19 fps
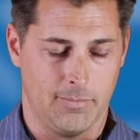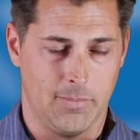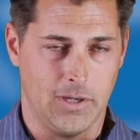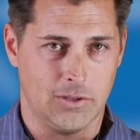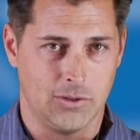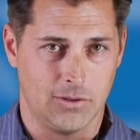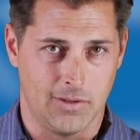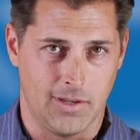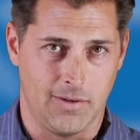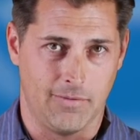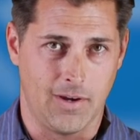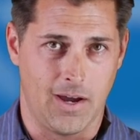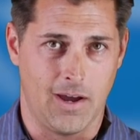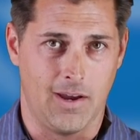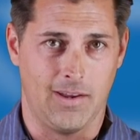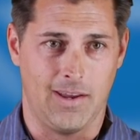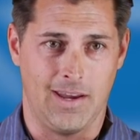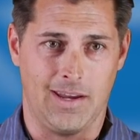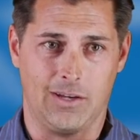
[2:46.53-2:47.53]
Make sure they've
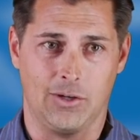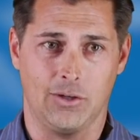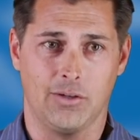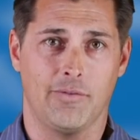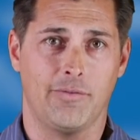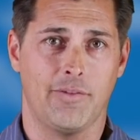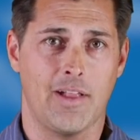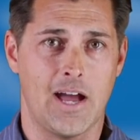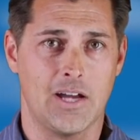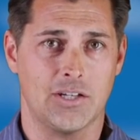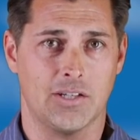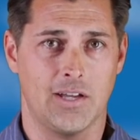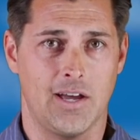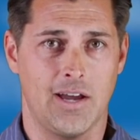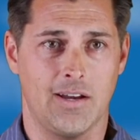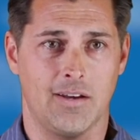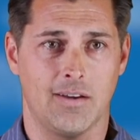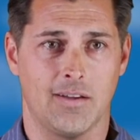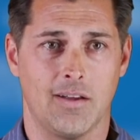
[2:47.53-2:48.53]
got a good
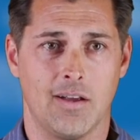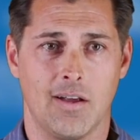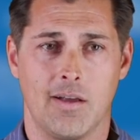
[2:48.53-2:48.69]
flashlight.